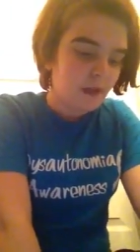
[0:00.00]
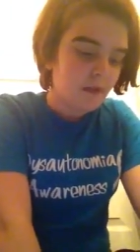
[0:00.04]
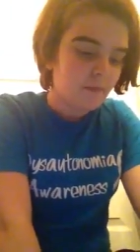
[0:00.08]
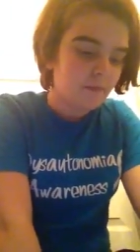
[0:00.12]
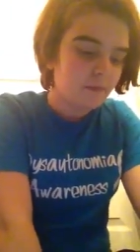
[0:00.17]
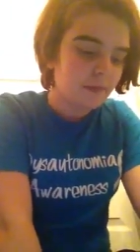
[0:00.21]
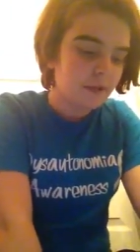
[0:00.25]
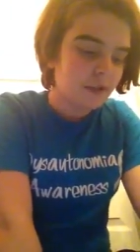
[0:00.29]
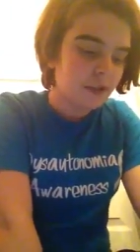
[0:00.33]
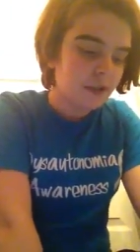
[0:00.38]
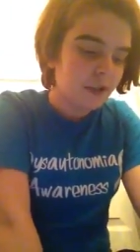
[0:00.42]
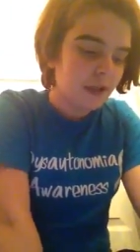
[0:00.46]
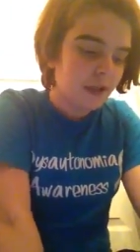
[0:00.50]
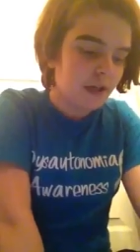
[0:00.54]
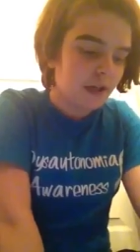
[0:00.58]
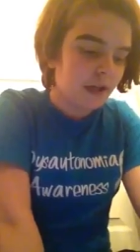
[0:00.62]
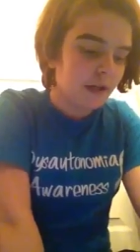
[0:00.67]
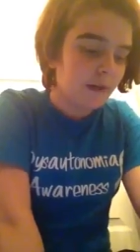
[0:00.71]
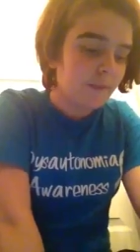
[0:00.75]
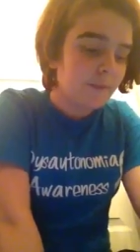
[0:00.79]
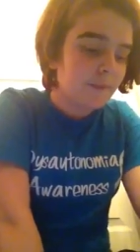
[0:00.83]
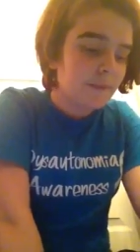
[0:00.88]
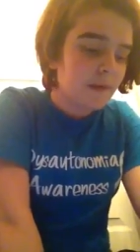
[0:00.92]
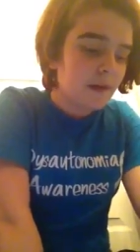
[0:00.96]
but yeah,
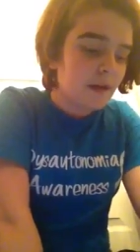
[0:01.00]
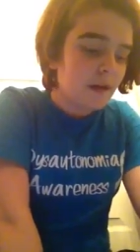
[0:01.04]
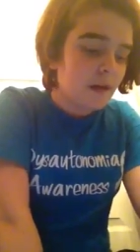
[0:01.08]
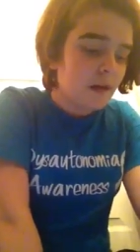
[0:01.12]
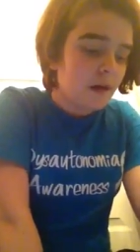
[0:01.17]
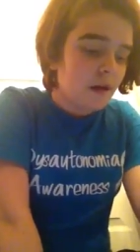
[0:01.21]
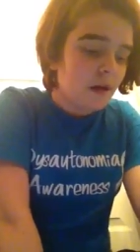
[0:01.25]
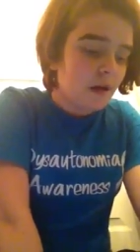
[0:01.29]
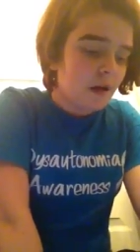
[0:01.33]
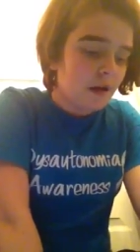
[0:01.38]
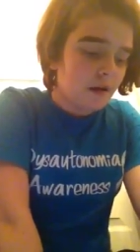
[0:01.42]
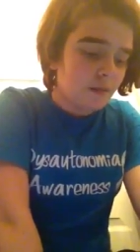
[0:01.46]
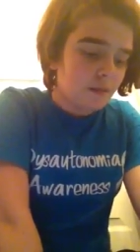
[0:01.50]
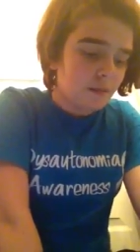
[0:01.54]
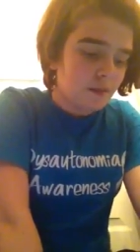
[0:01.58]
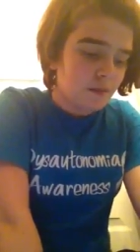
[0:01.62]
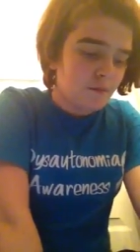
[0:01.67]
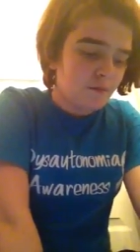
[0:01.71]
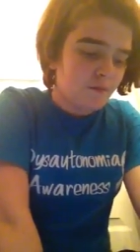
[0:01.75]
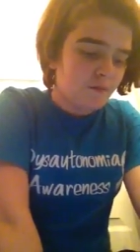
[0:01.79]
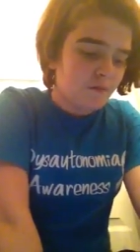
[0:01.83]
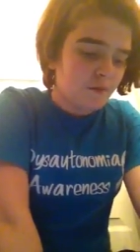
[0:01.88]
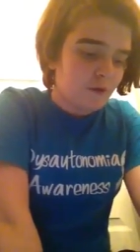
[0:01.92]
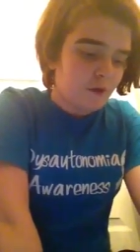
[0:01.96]
um,
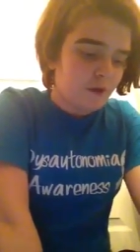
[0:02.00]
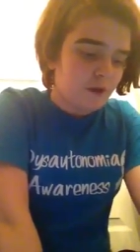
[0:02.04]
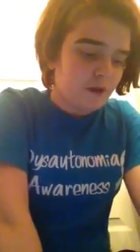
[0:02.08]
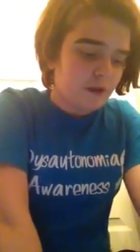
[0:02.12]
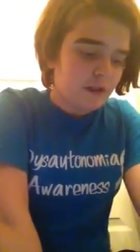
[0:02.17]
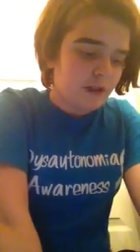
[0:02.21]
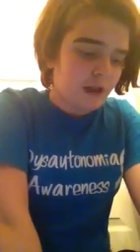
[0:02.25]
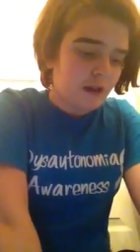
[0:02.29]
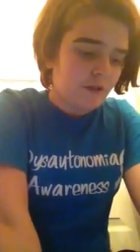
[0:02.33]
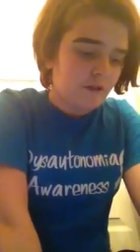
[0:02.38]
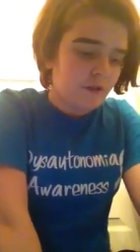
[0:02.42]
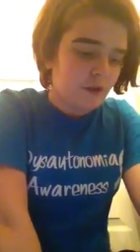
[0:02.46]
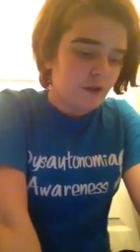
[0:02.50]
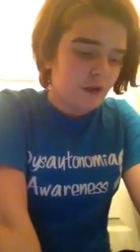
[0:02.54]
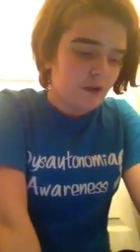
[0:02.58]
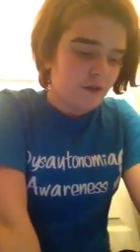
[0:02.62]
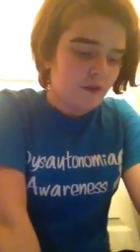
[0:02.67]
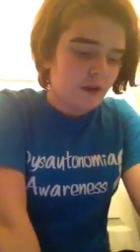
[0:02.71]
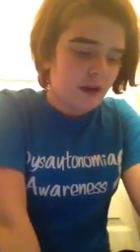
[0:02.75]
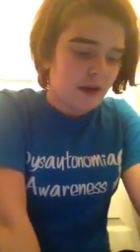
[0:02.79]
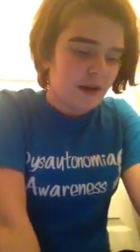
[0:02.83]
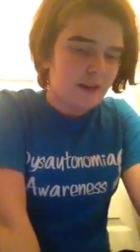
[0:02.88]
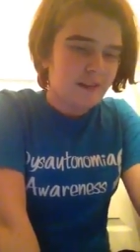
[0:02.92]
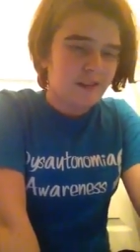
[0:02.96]
number four is have you
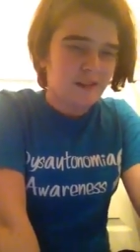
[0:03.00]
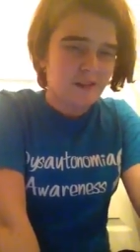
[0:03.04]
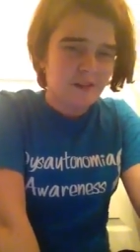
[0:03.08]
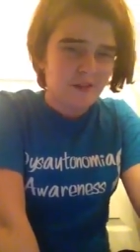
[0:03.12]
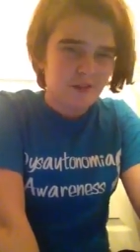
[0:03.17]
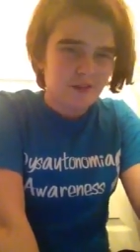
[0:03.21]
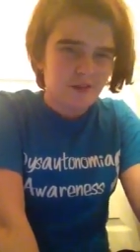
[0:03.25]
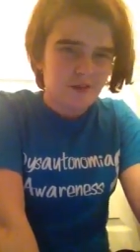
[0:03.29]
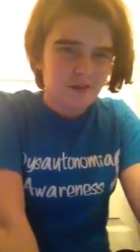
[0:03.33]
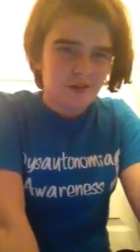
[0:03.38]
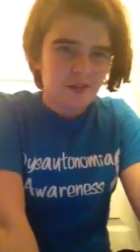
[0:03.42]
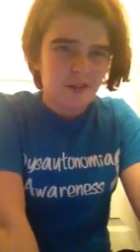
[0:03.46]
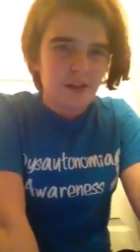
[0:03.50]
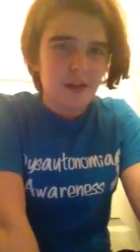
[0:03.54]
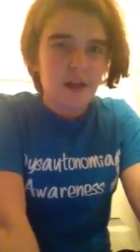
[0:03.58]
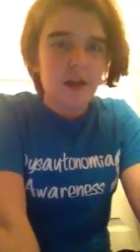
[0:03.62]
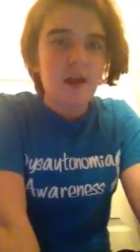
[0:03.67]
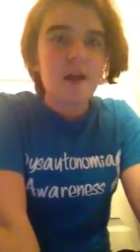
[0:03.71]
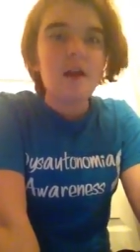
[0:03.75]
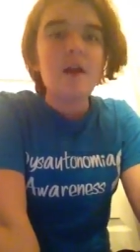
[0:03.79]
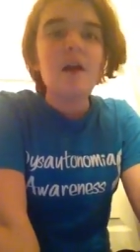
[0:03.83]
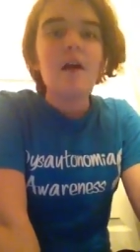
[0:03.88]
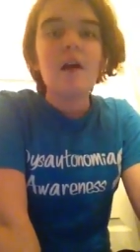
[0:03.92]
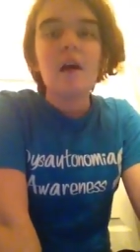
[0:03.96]
ever had surgery?
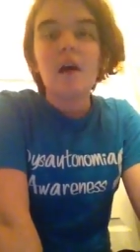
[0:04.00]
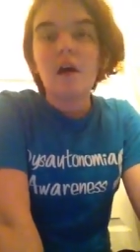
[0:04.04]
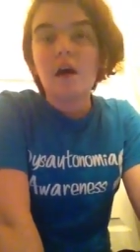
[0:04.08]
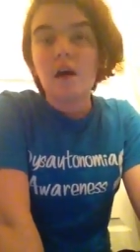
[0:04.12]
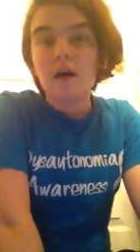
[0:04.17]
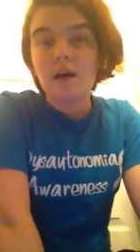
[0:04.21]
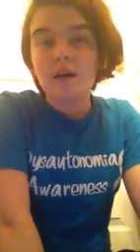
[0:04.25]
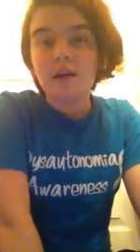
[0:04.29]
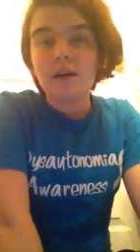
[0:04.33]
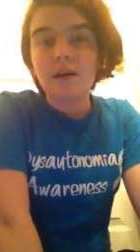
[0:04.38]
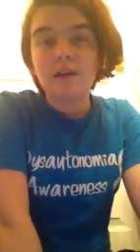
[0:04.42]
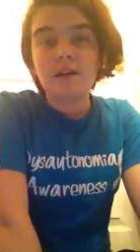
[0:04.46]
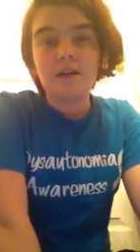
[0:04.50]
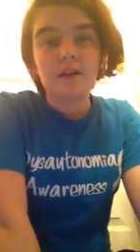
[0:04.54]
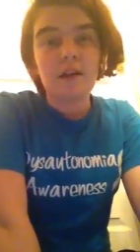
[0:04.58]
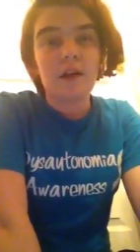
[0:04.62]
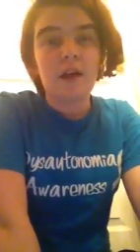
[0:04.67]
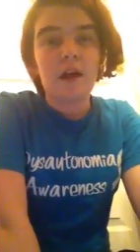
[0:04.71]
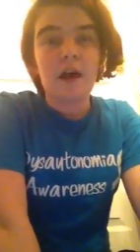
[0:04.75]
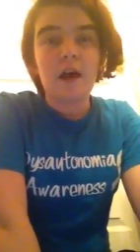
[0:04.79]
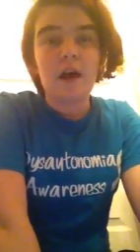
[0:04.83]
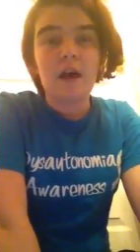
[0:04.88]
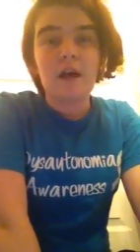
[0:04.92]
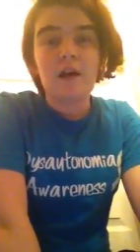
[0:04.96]
Uh, yes, I
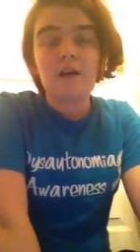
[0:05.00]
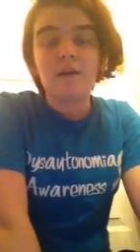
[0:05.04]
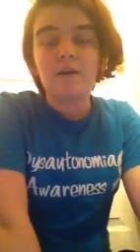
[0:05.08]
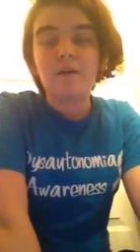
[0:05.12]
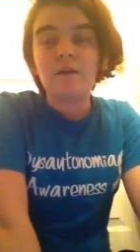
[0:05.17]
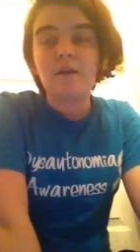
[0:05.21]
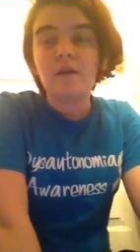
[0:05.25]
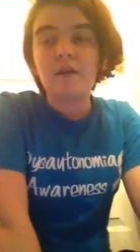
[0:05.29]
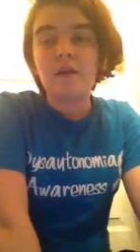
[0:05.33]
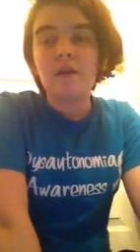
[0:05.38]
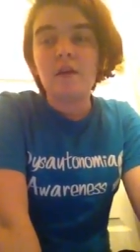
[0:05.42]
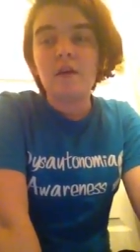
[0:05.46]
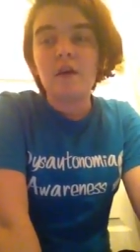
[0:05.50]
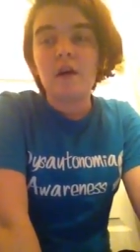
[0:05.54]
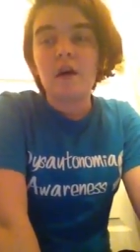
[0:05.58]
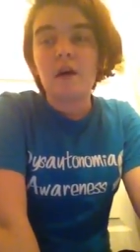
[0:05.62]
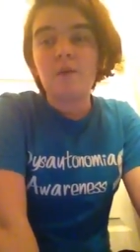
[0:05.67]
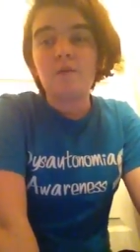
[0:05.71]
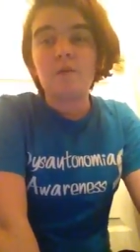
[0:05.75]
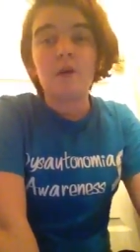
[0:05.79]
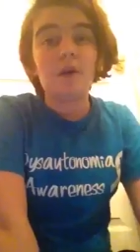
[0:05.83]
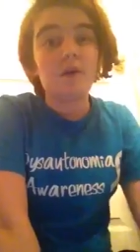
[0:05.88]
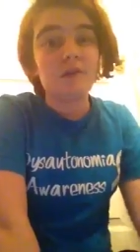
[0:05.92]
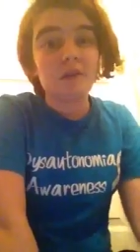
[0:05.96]
have.
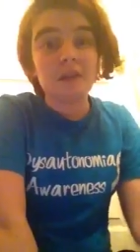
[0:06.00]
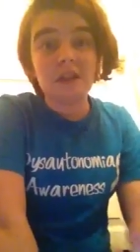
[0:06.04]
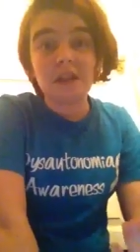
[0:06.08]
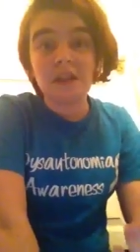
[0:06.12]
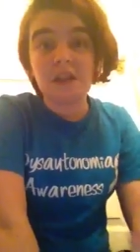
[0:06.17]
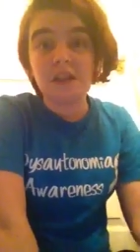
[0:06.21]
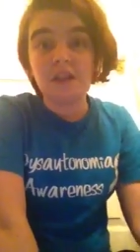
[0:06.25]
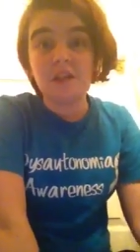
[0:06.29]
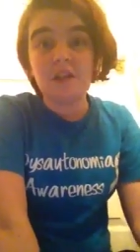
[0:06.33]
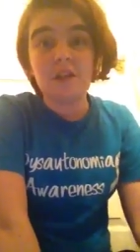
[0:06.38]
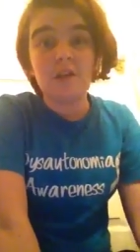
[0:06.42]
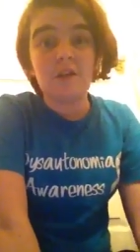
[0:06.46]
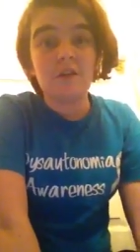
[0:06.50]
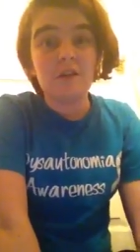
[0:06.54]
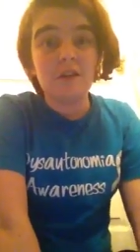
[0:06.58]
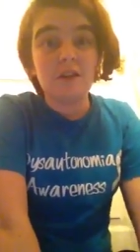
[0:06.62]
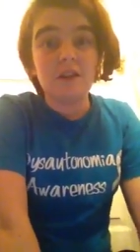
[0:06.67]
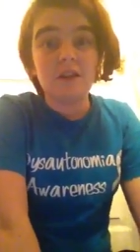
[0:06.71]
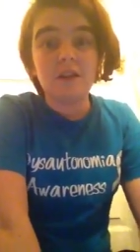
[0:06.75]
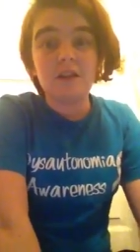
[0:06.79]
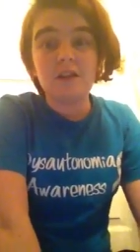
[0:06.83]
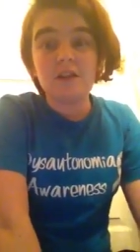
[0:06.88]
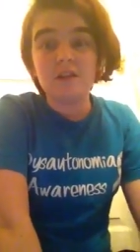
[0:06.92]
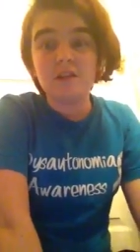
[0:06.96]
I'm not really going to go
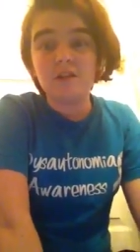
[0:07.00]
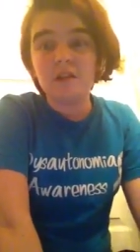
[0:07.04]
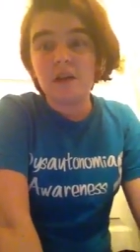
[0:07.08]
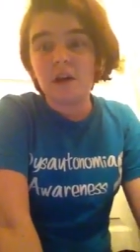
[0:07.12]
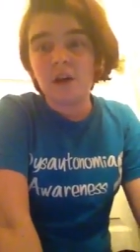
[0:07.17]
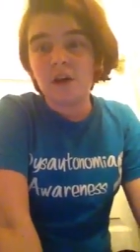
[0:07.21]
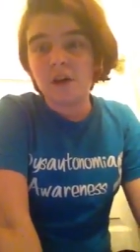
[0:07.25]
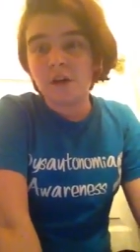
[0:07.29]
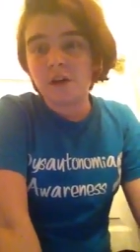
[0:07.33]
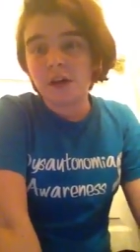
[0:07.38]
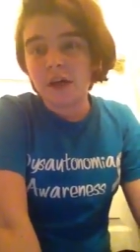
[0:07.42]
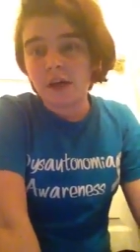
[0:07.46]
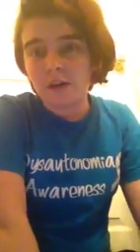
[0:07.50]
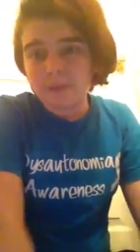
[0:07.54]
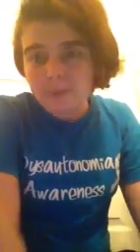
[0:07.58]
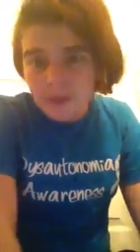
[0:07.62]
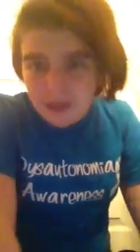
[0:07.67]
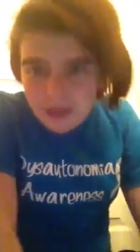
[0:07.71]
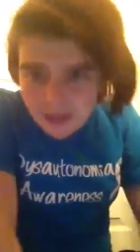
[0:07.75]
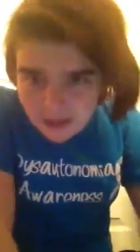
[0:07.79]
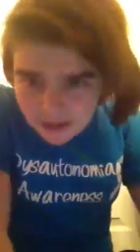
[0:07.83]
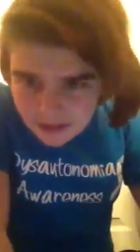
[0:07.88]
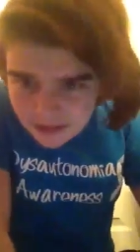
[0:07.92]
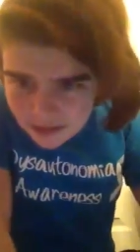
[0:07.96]
into all that
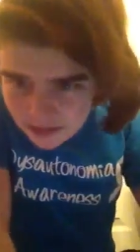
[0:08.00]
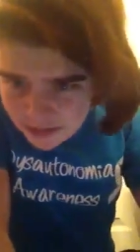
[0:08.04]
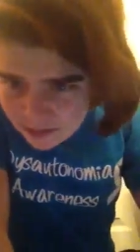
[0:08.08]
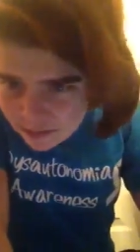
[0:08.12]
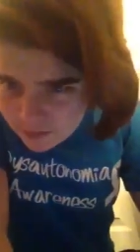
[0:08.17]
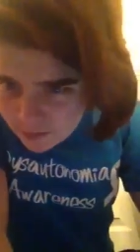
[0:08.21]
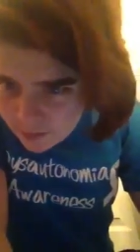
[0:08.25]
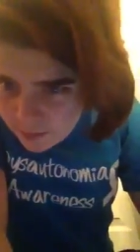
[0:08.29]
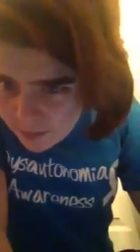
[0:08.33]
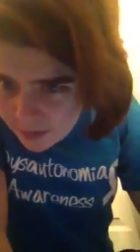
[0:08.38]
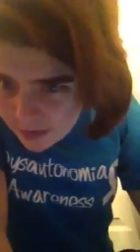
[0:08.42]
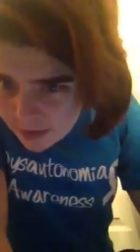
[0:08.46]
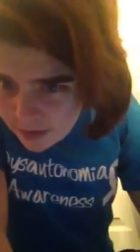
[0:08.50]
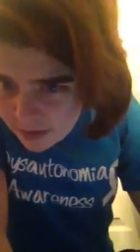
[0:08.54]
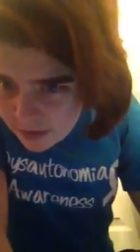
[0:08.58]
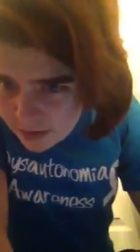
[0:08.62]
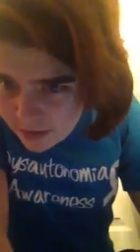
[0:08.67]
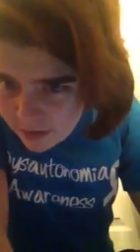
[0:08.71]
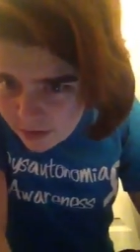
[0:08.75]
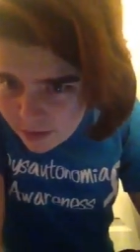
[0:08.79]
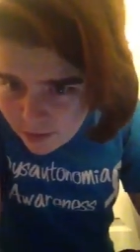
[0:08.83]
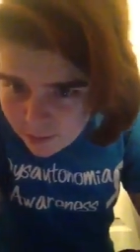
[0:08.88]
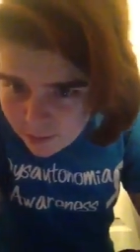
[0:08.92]
because this would be.